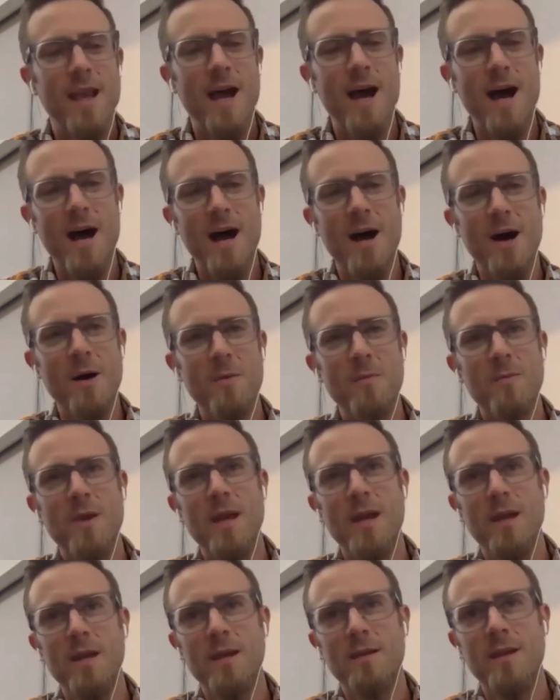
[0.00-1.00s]

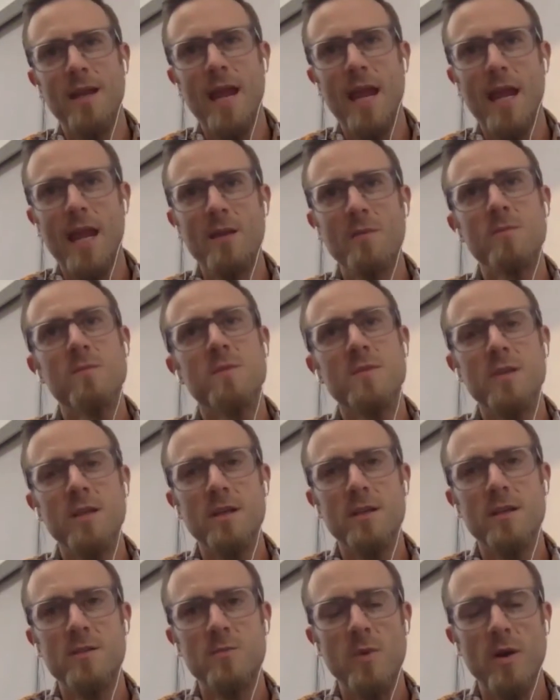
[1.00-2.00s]
And Ames
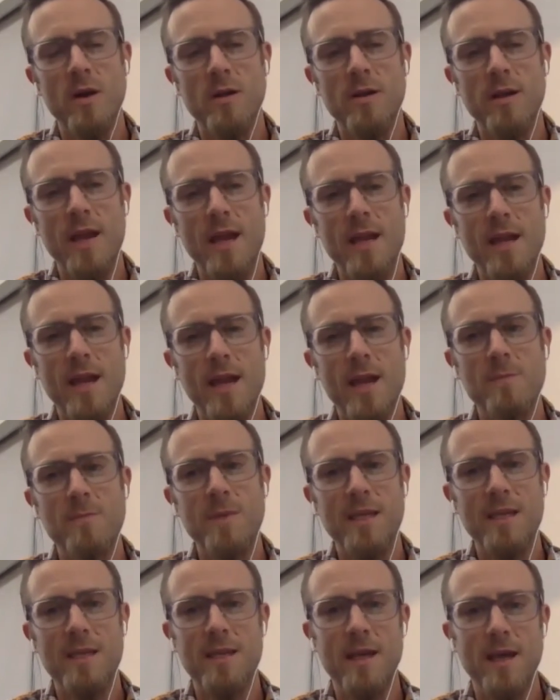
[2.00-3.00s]
is spelled Ames.